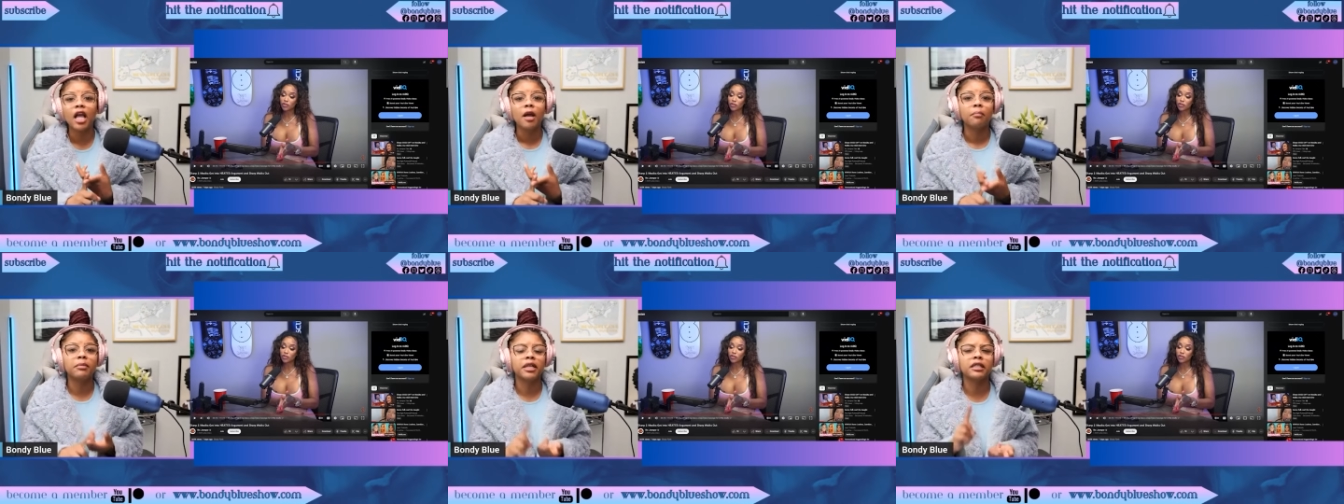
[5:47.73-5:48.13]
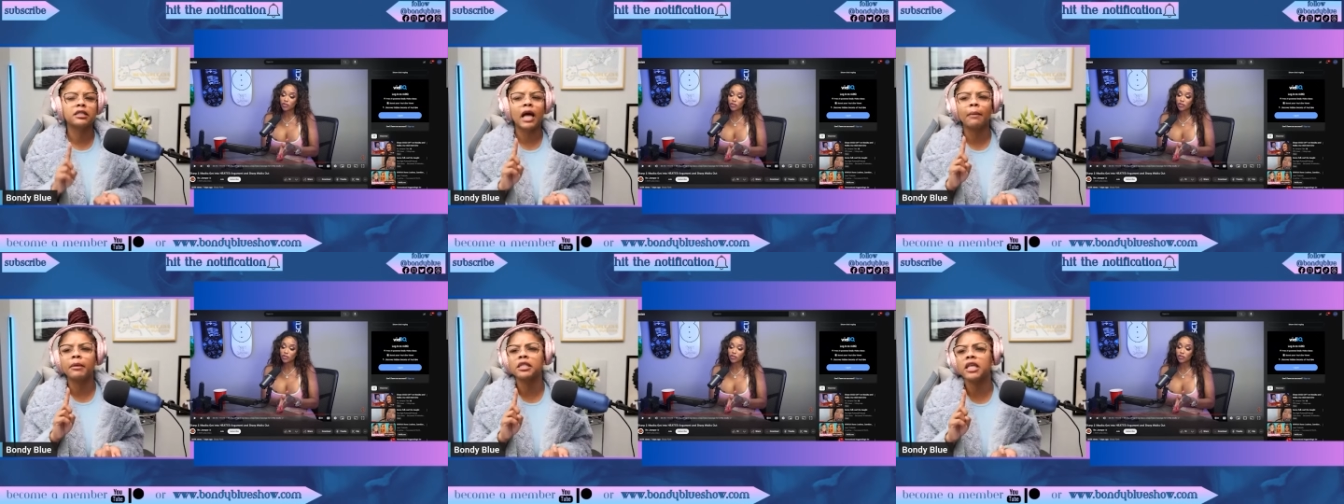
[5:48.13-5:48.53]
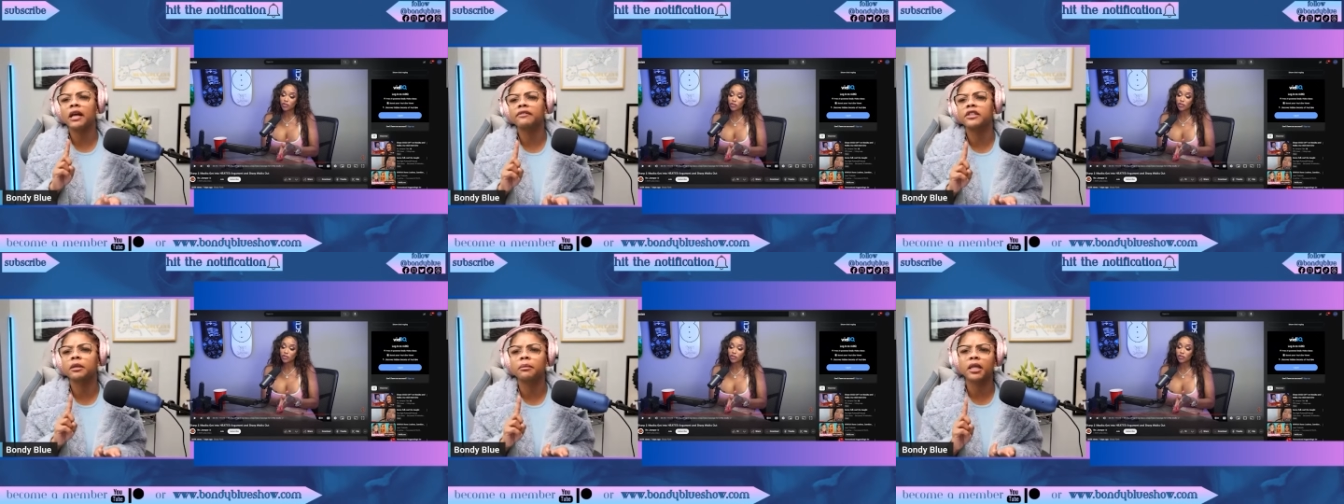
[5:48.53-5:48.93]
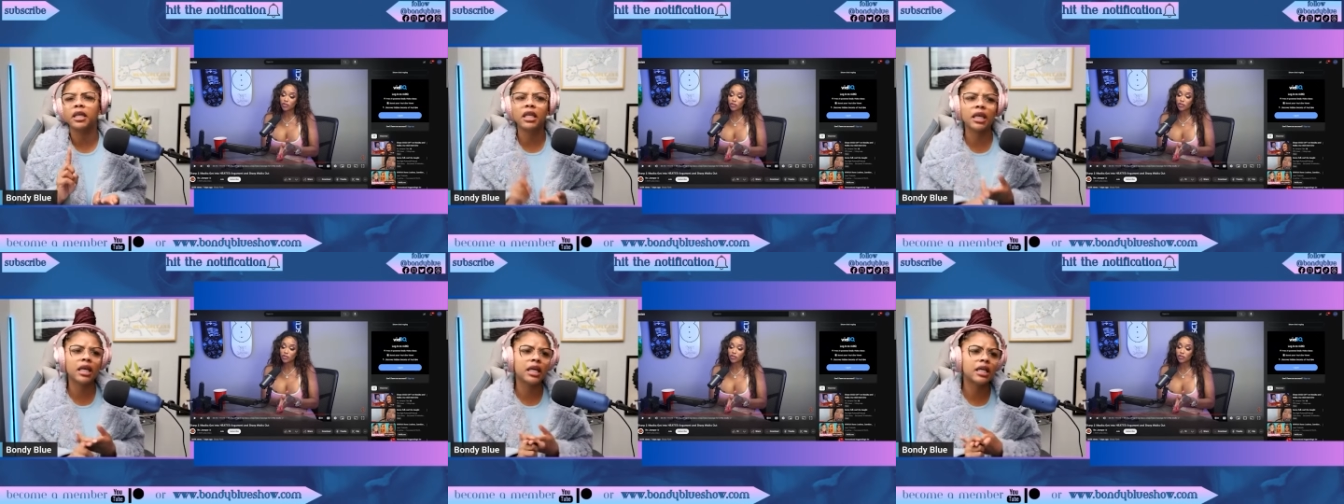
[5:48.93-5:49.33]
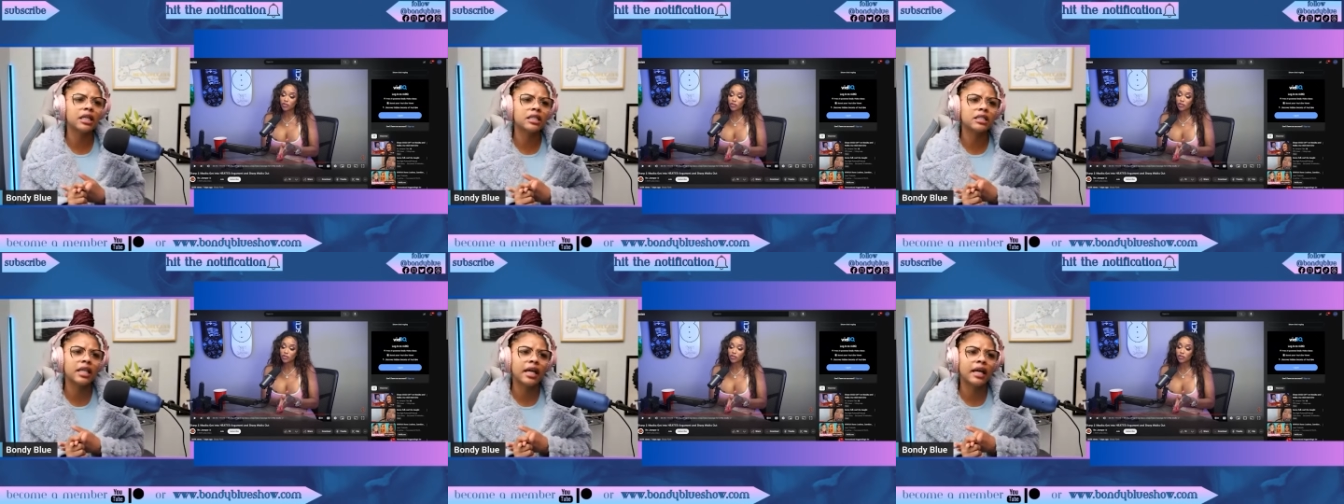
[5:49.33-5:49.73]
means I must have some
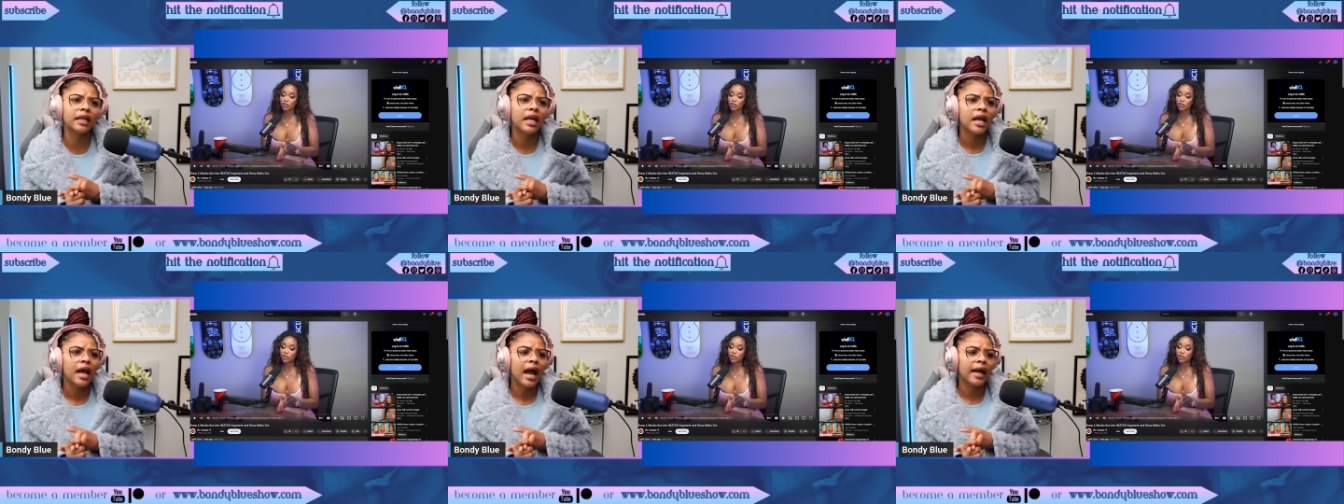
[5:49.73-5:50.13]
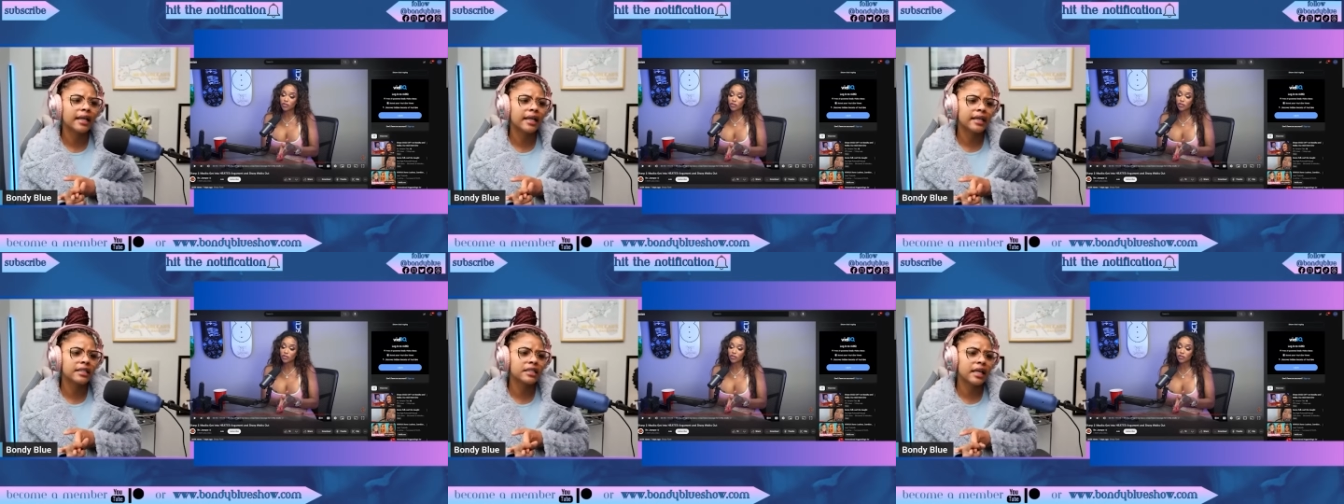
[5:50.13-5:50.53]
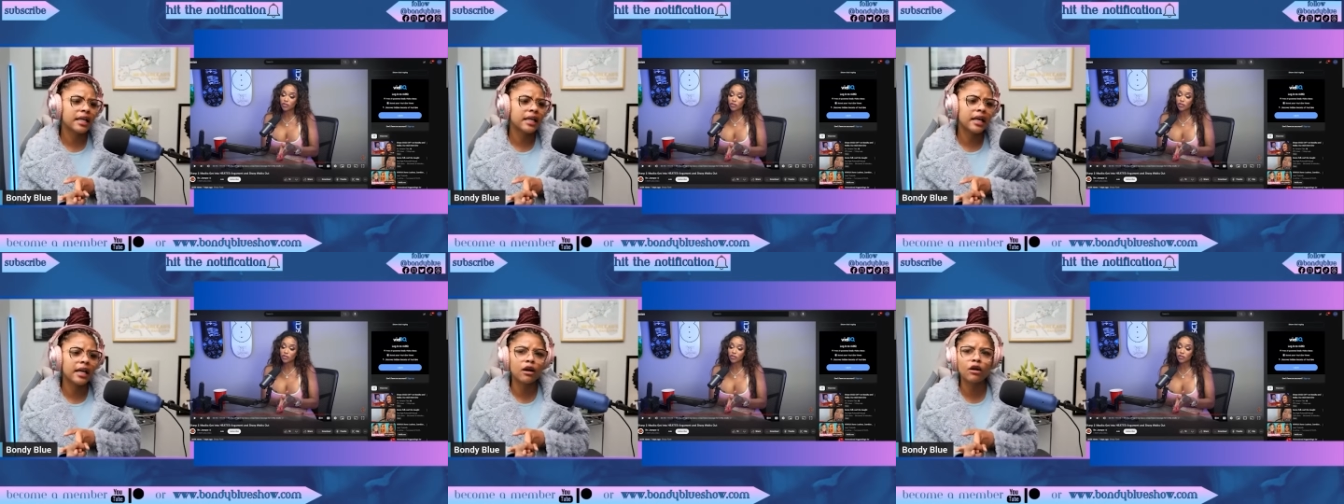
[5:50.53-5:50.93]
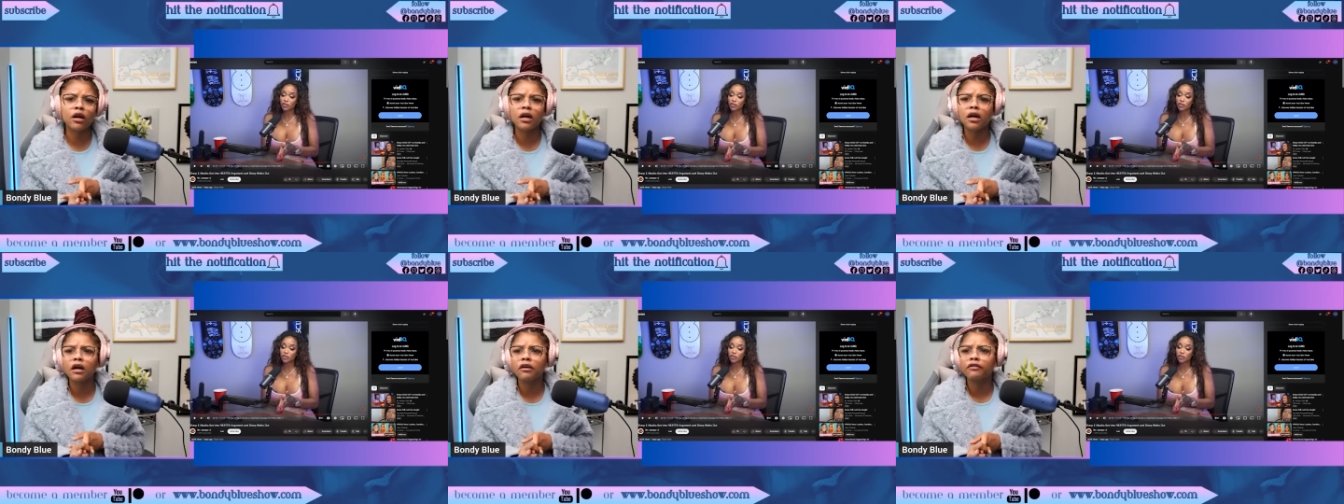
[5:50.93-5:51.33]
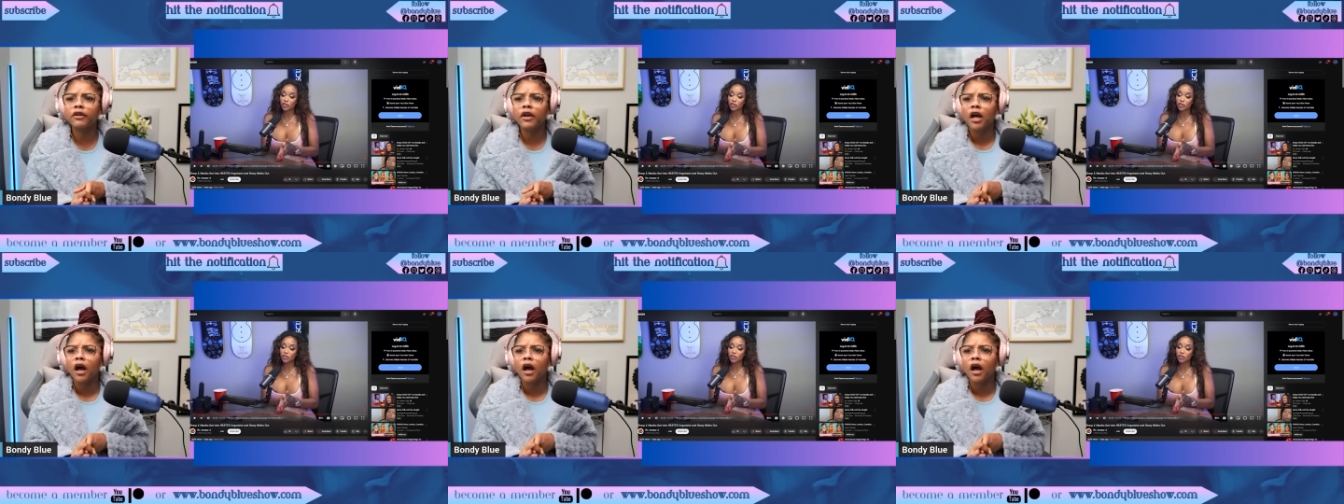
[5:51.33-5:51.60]
kids that I can't take care of.